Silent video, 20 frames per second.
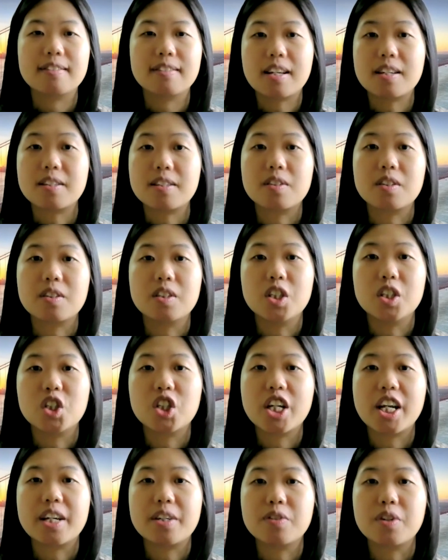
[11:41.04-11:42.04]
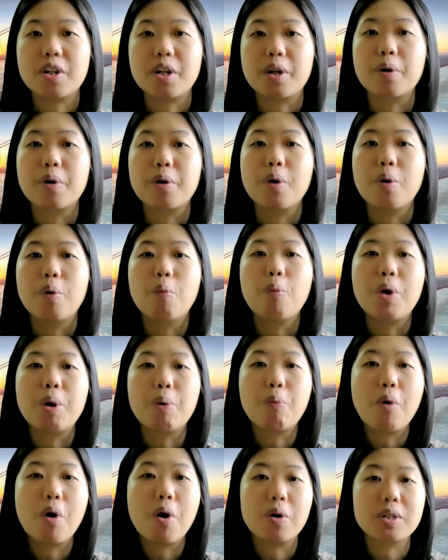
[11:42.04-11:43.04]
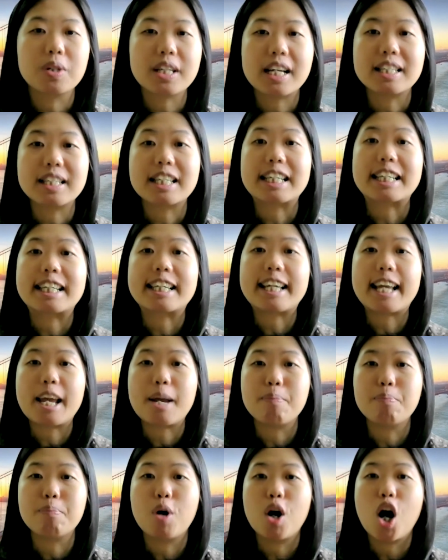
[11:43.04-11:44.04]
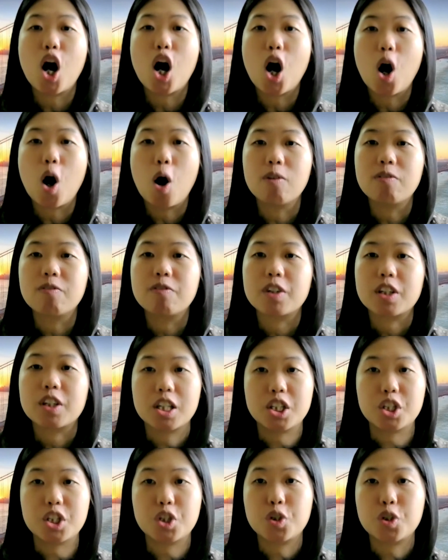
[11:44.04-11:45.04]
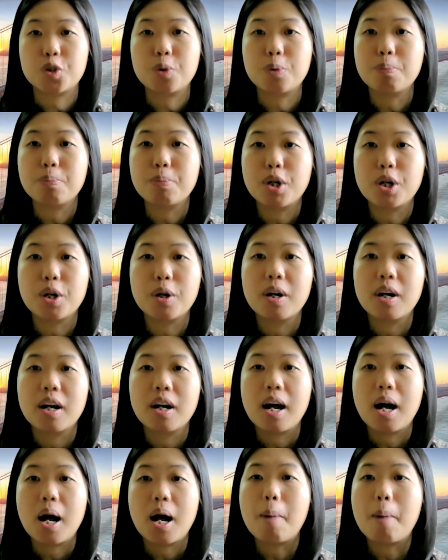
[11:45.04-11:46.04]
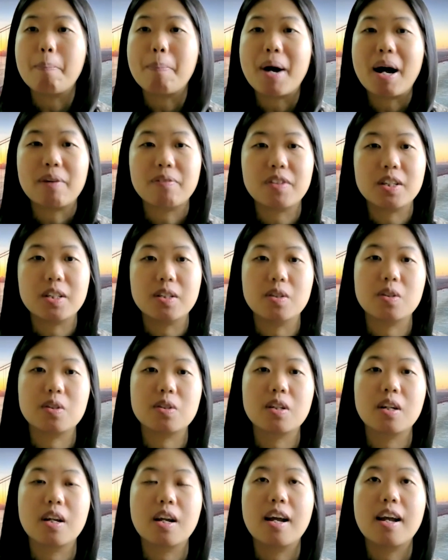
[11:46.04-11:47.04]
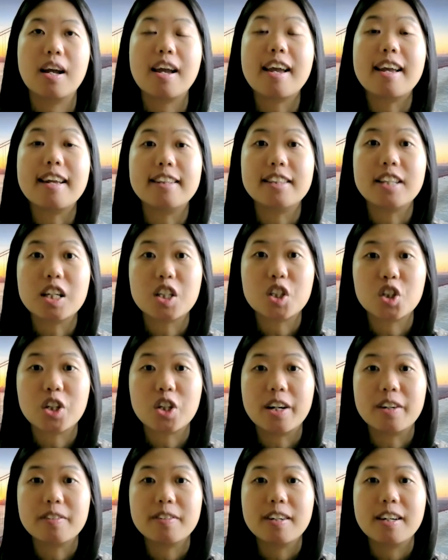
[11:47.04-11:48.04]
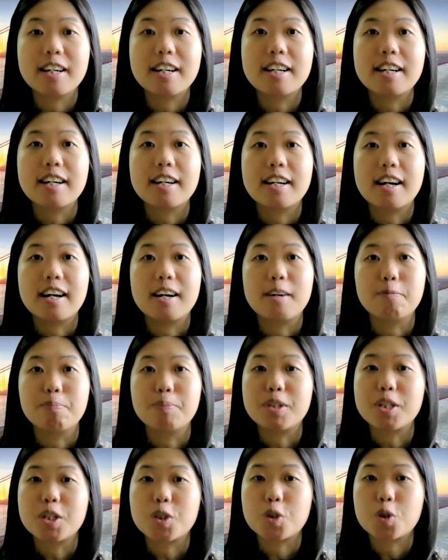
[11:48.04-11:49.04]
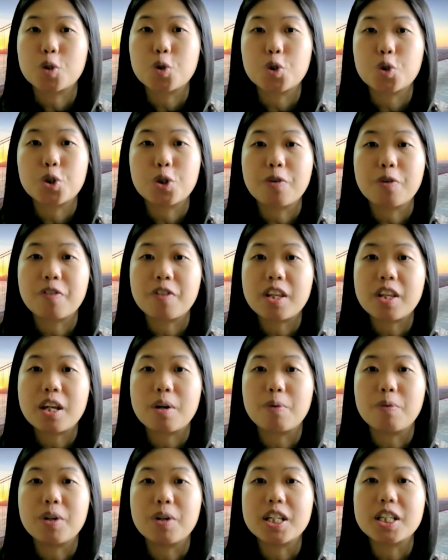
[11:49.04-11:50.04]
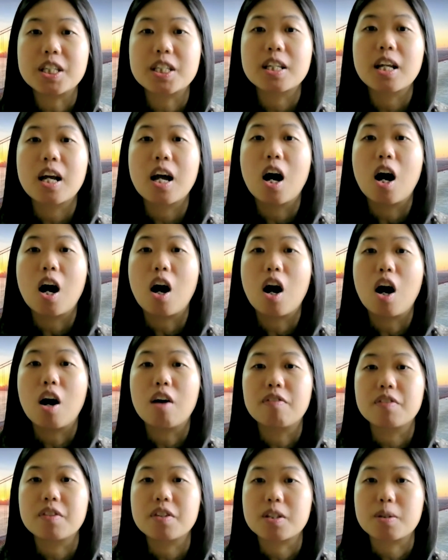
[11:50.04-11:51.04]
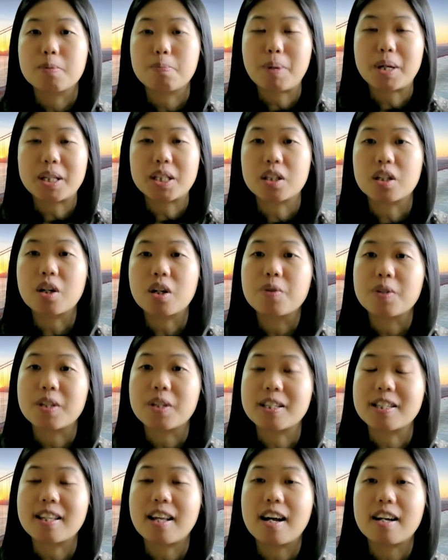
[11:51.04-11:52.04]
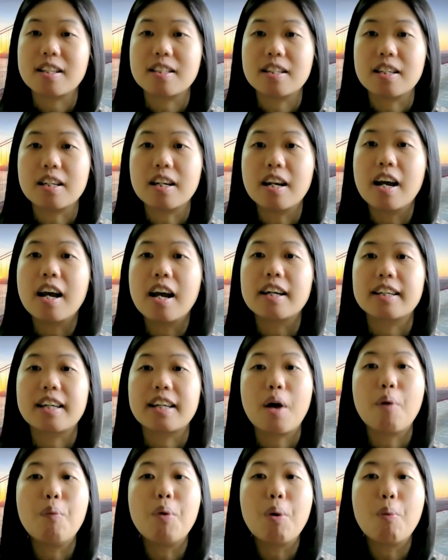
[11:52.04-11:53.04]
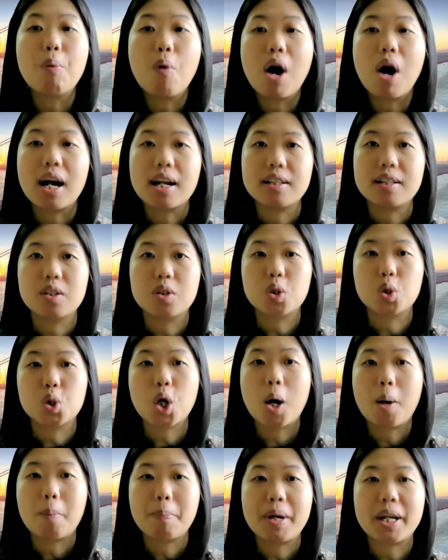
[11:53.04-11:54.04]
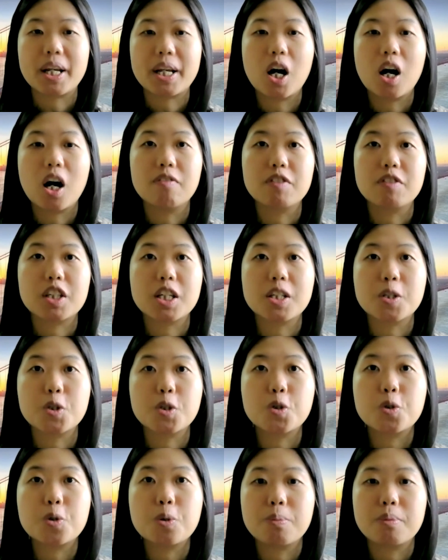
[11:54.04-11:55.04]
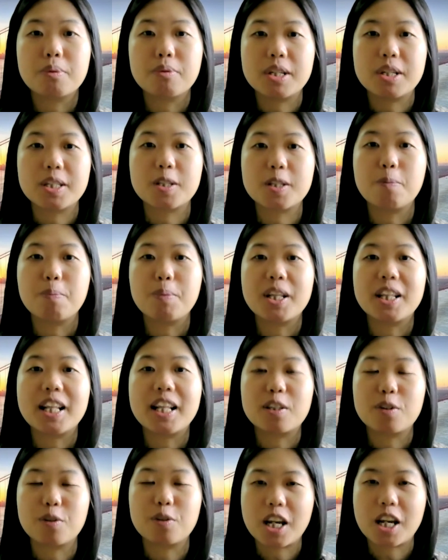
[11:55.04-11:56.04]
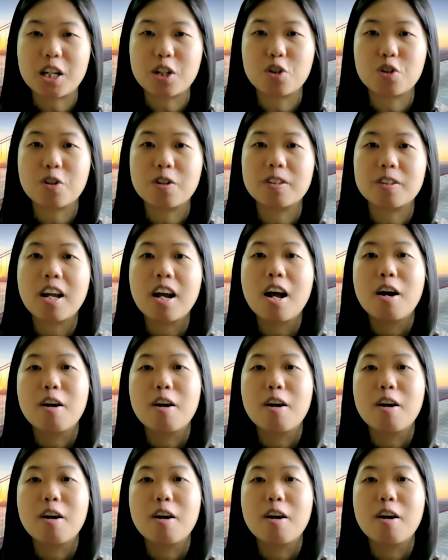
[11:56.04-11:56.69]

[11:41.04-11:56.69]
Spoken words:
destiny-changing rewards as a game of consumer abundance. In a nutshell, the social theories of spectacle society can rewrite the topic of consumerism in education